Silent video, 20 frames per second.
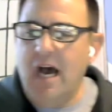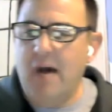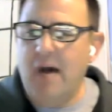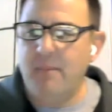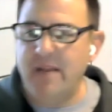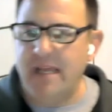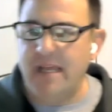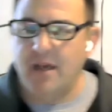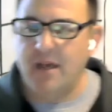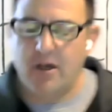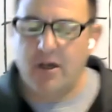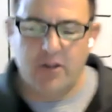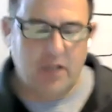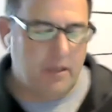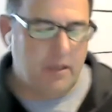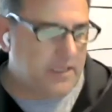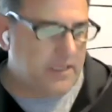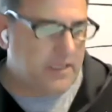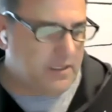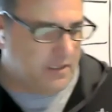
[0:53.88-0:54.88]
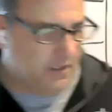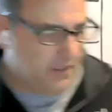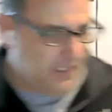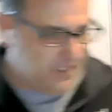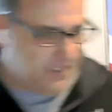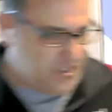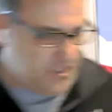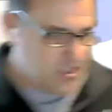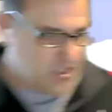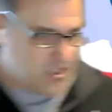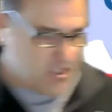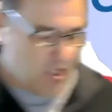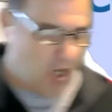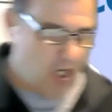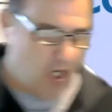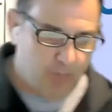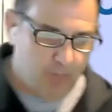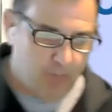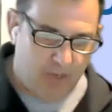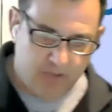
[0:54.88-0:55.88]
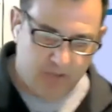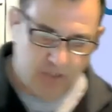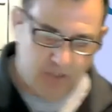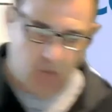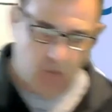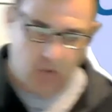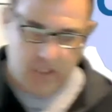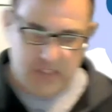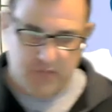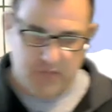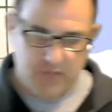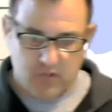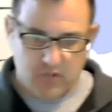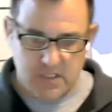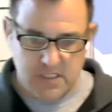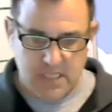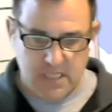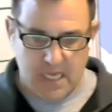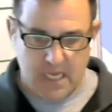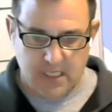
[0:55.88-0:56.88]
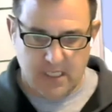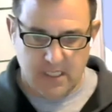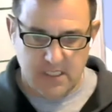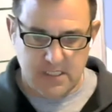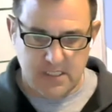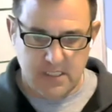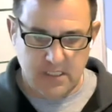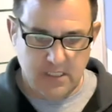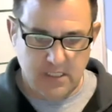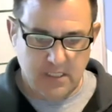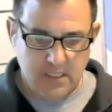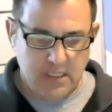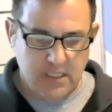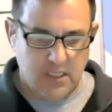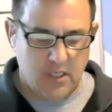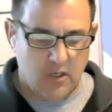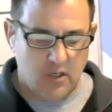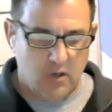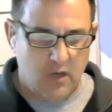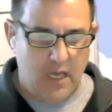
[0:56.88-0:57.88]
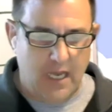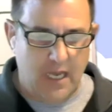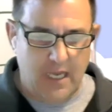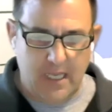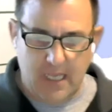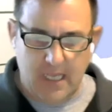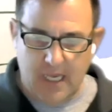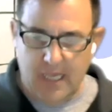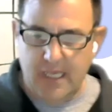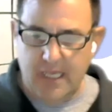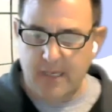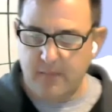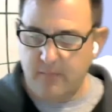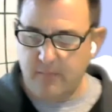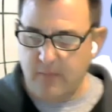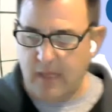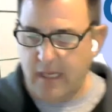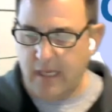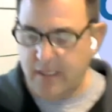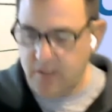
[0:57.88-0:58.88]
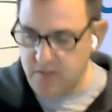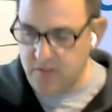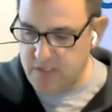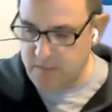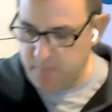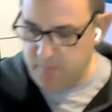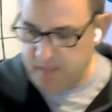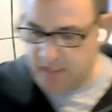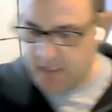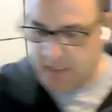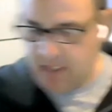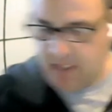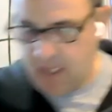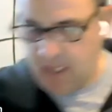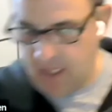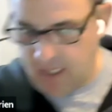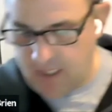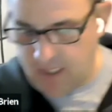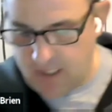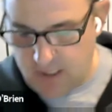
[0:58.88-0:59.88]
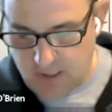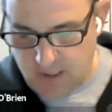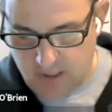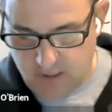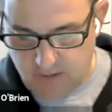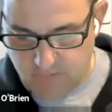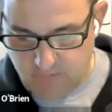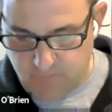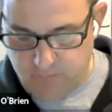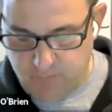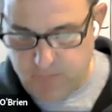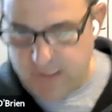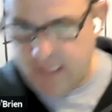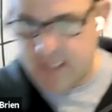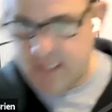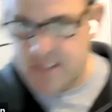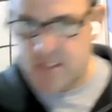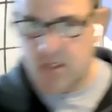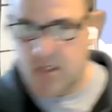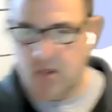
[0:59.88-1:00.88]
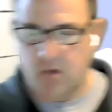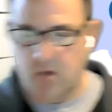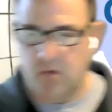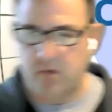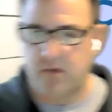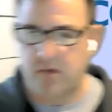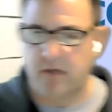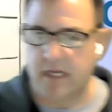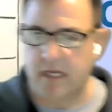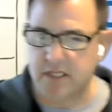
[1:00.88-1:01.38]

how many, let's just talk about noise for a second. I used to be the king of BSO. Do you